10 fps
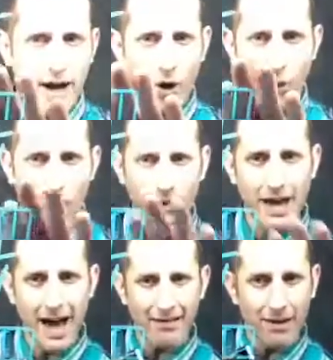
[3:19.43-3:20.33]
I
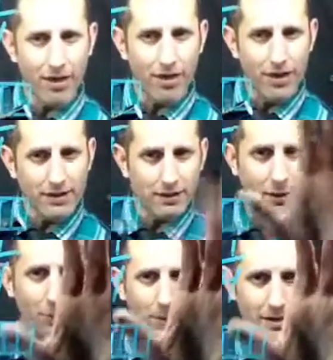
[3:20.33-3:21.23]
only have this
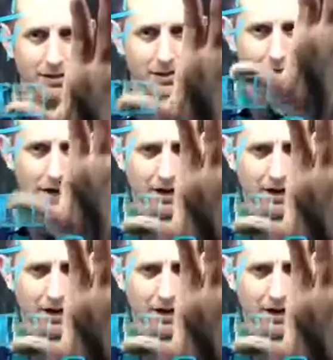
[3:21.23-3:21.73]
little piece.